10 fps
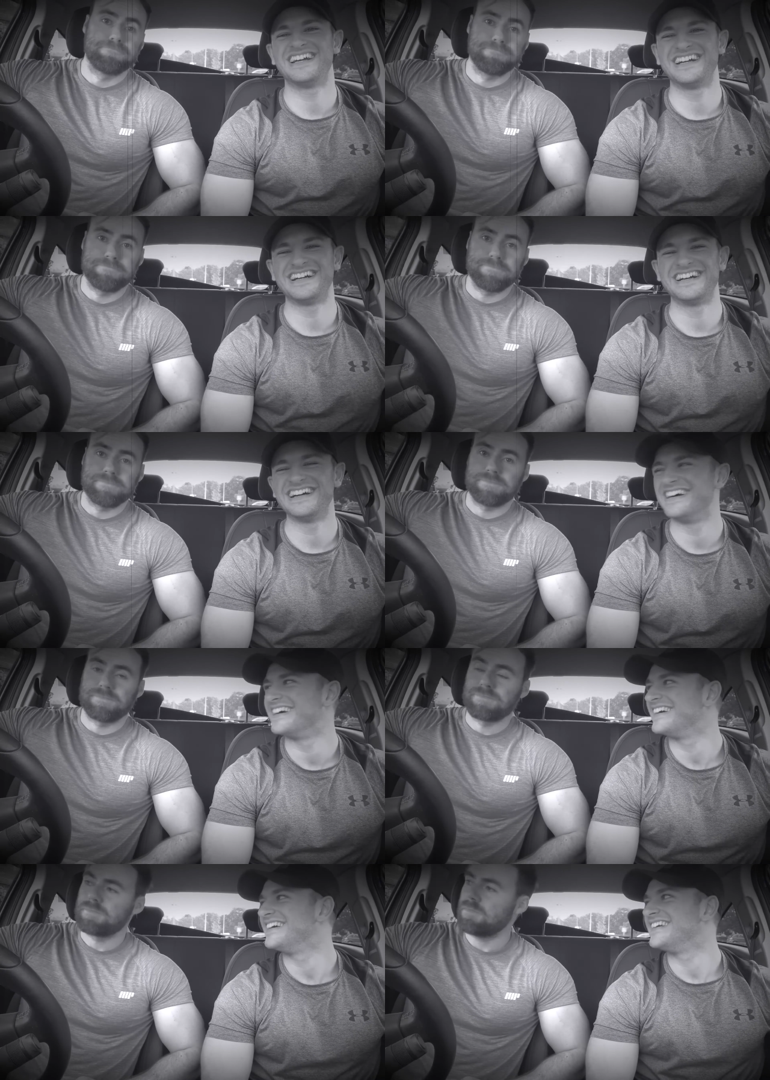
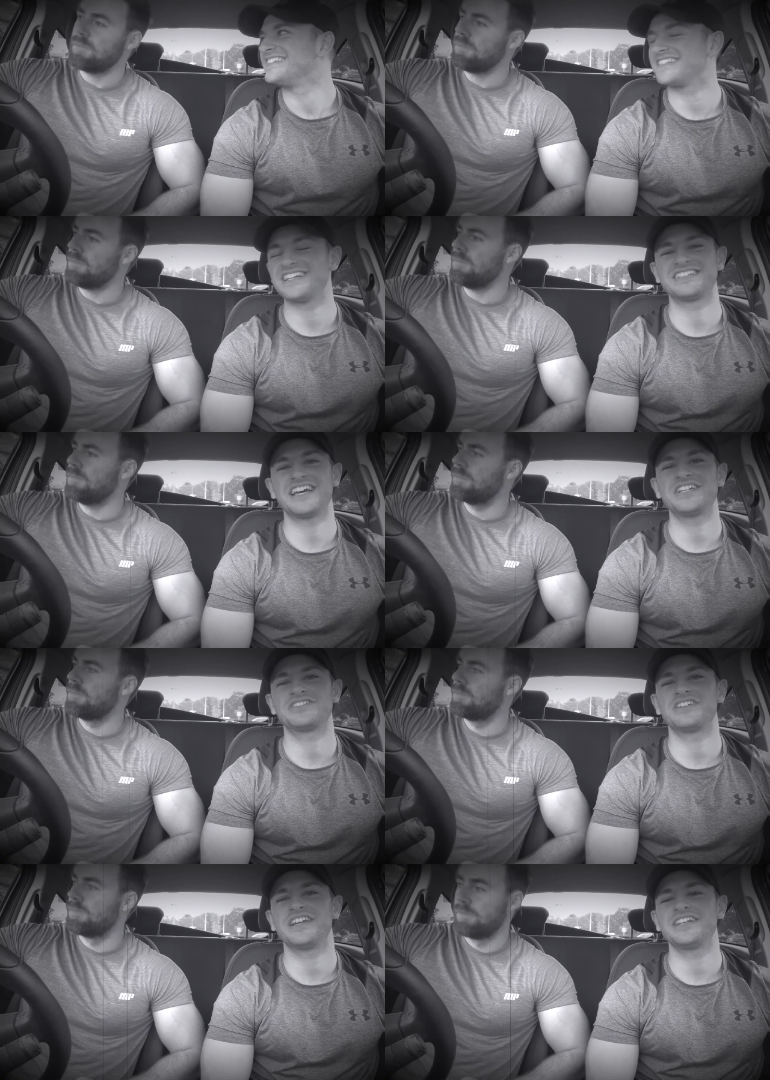Speaker 1: so that's
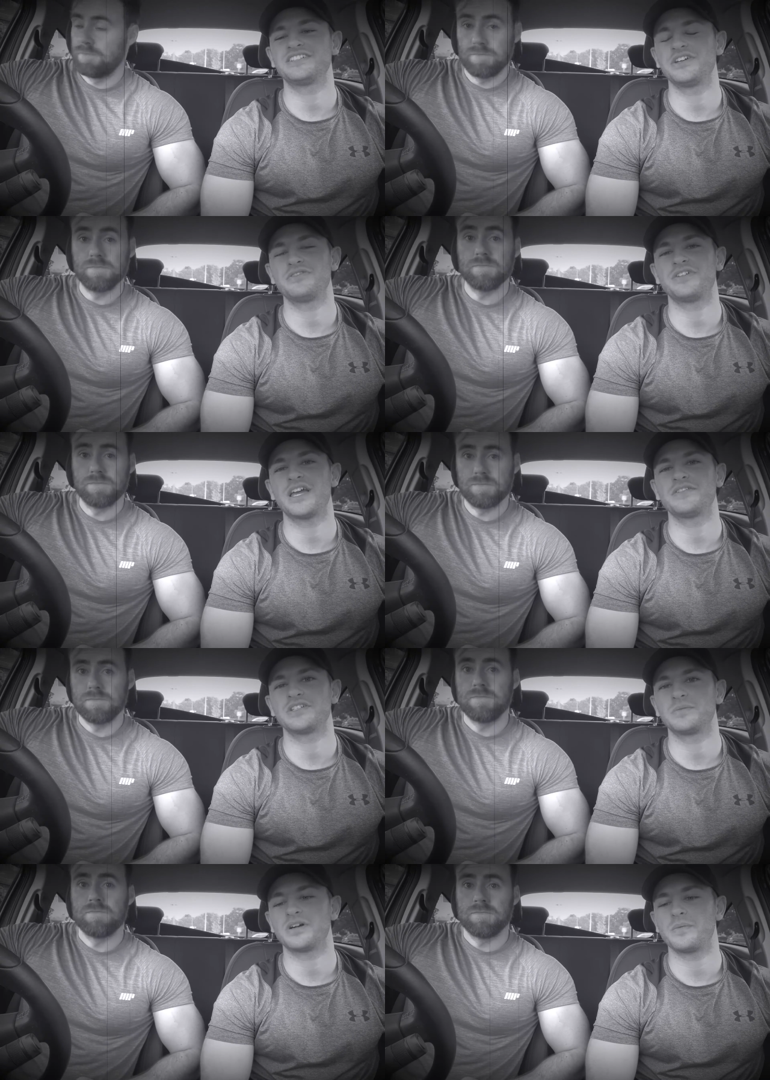taste, really. Two flavours
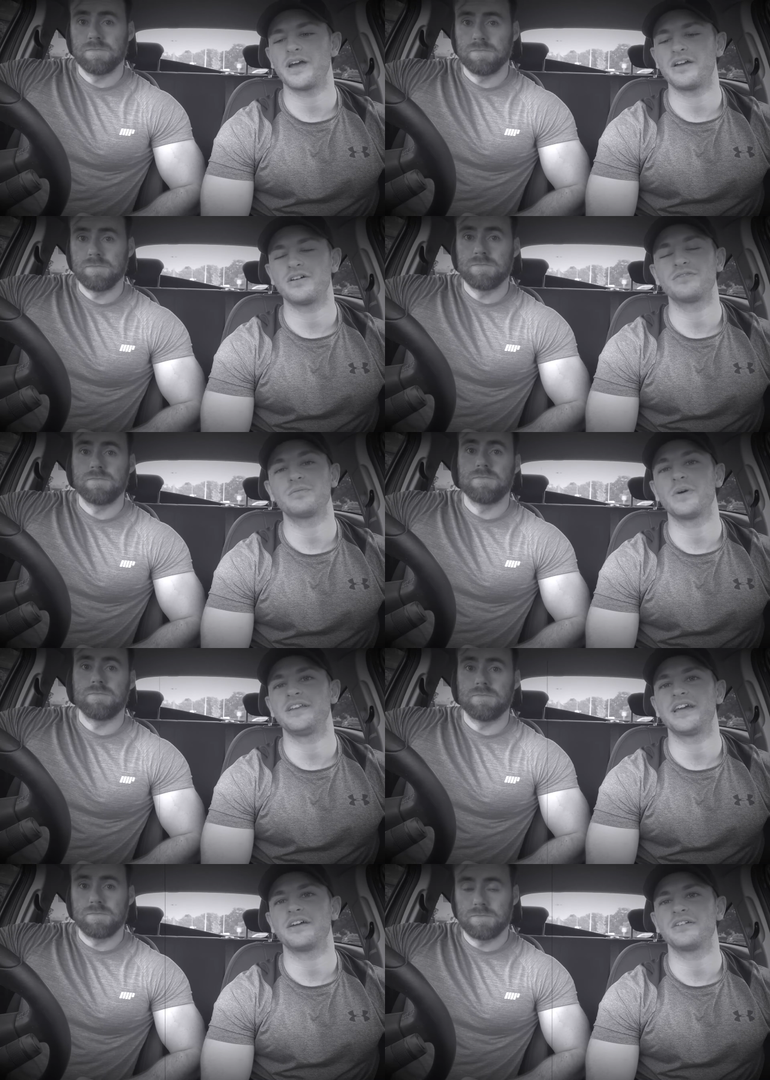that we're aware of
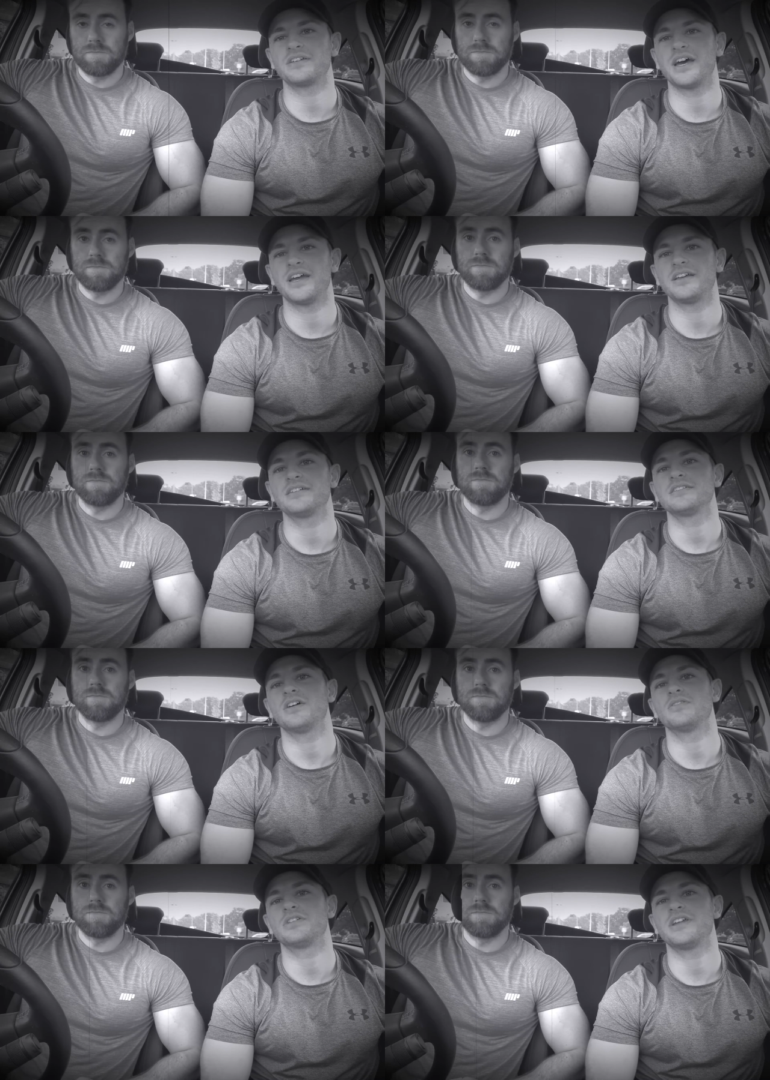went down okay.
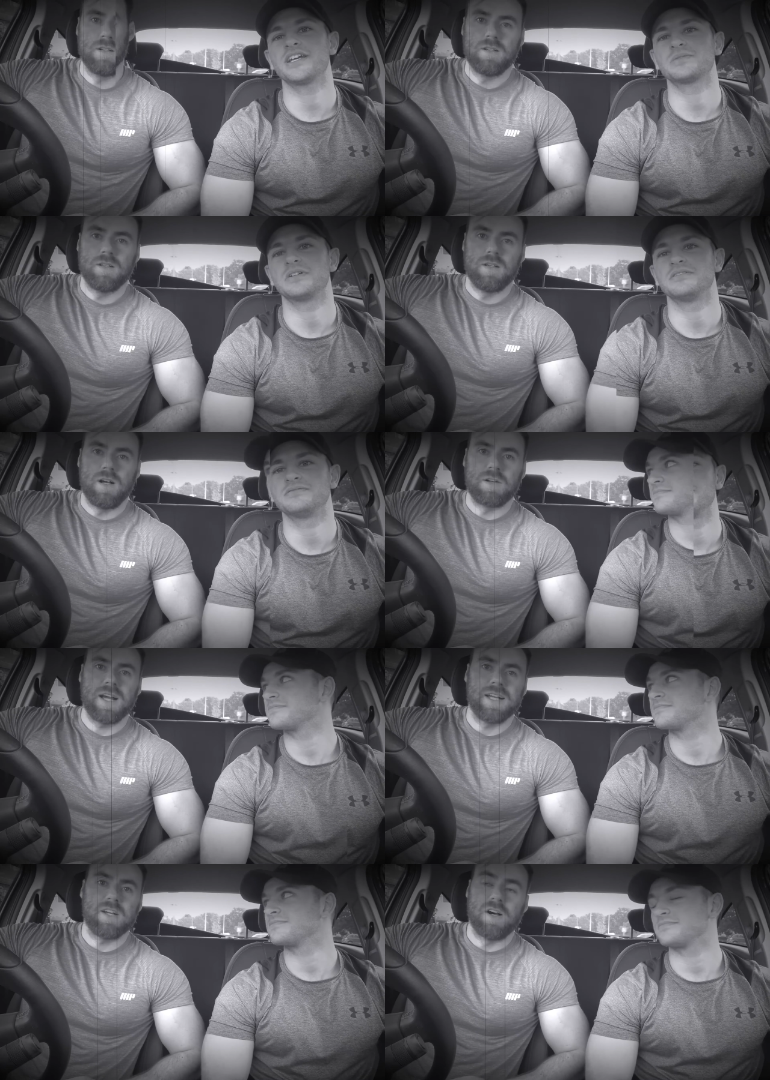On to the next one.
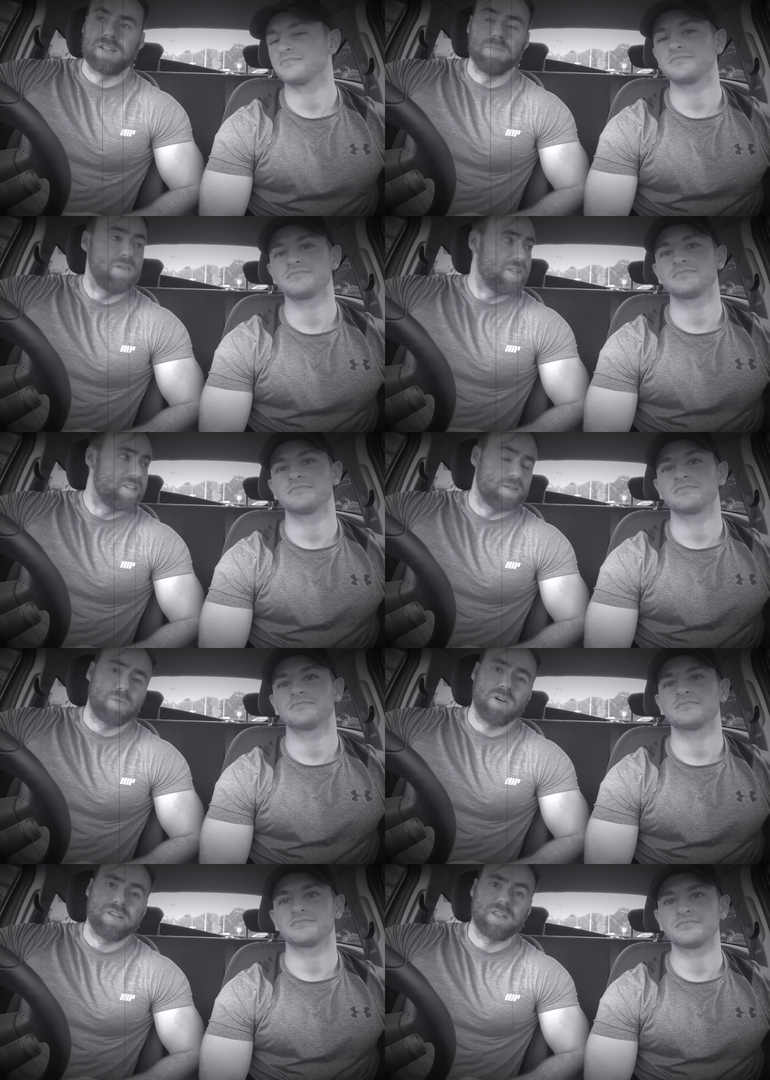
Speaker 2: Okay, guys, moving into the
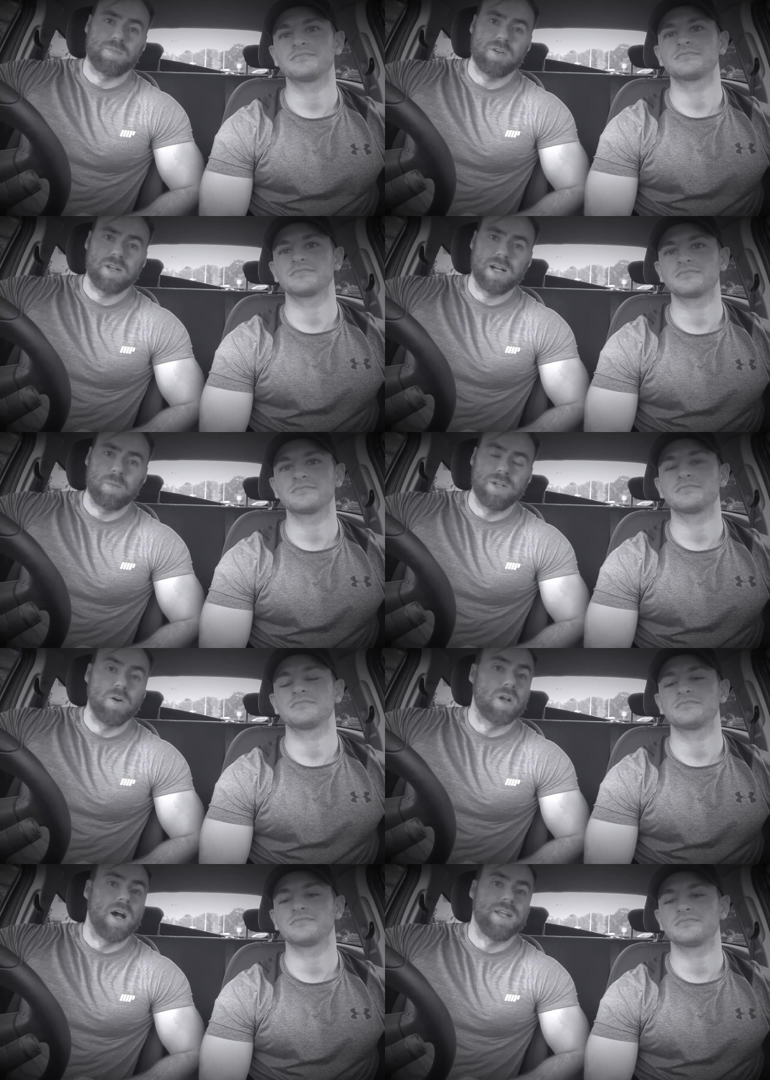price of the product. We're
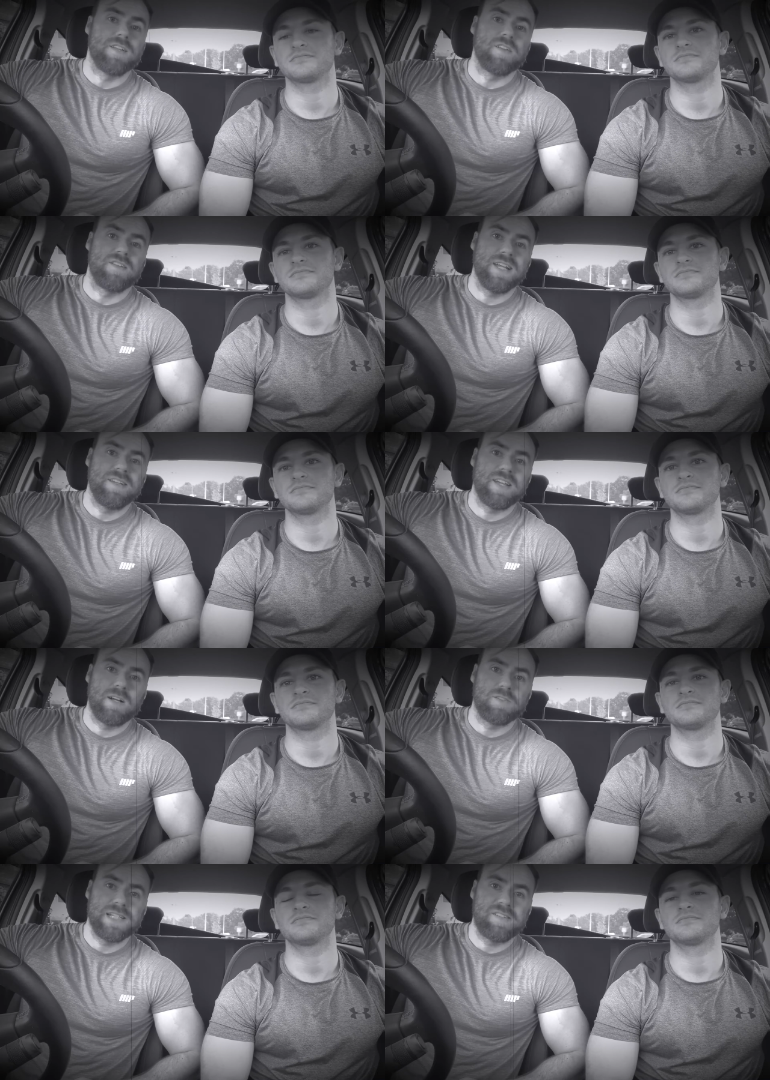not going into
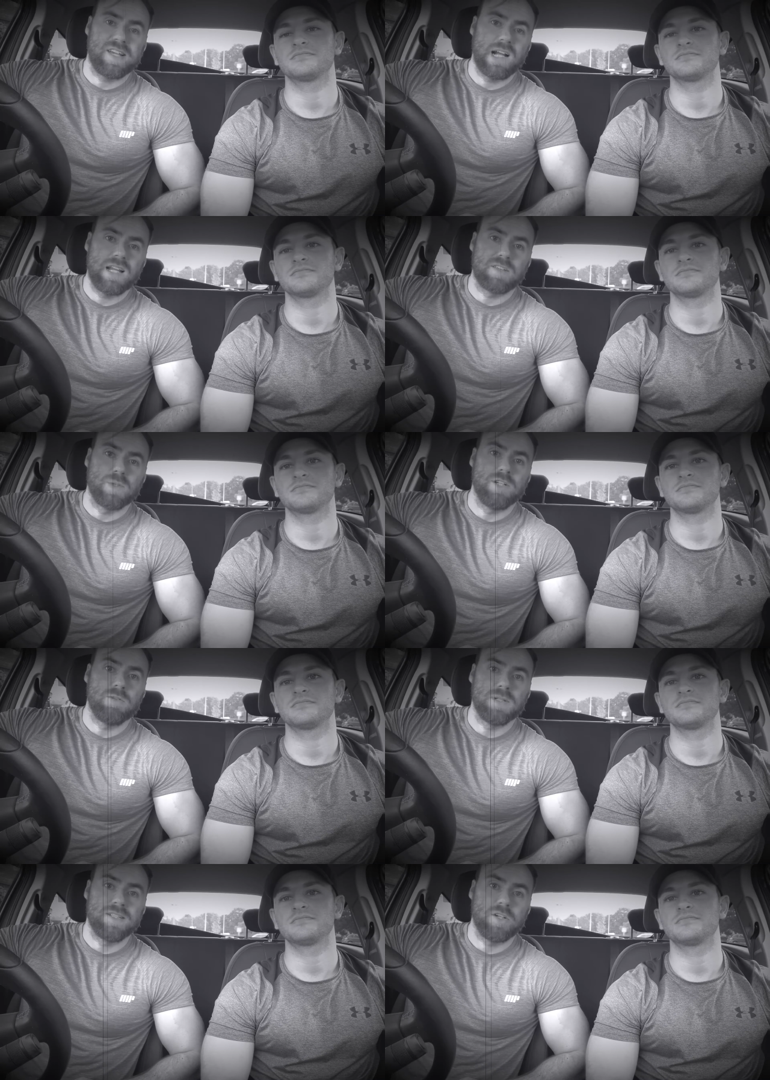detail, detail as we
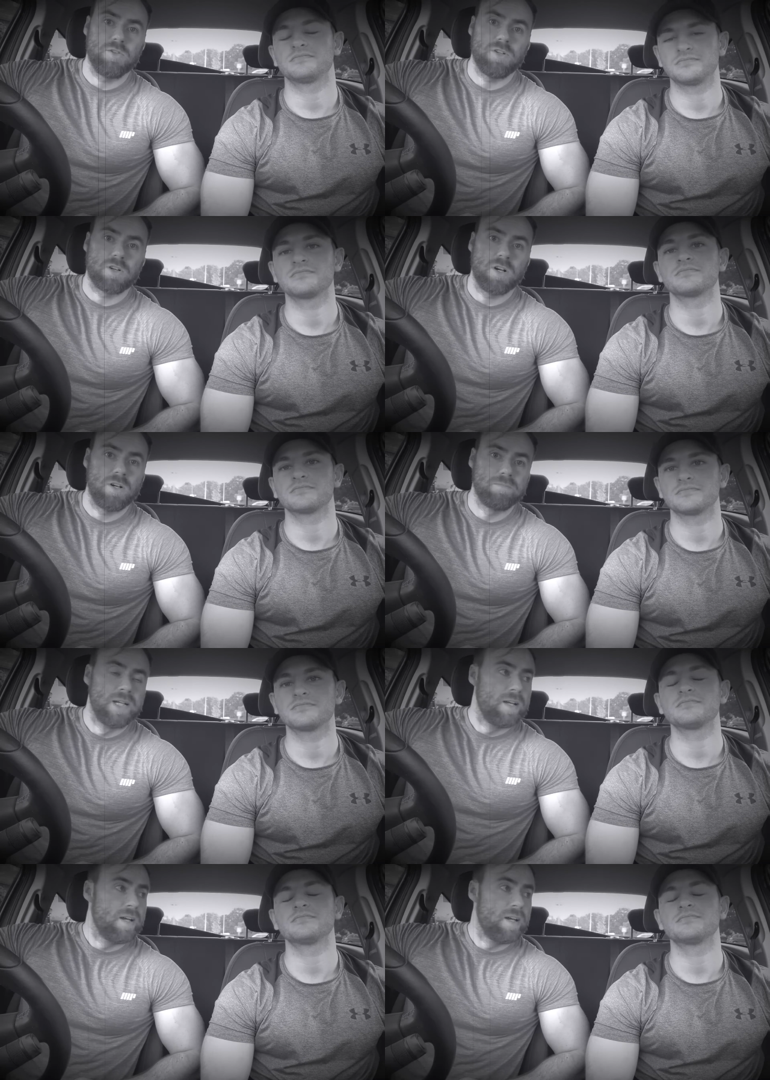normally do.com.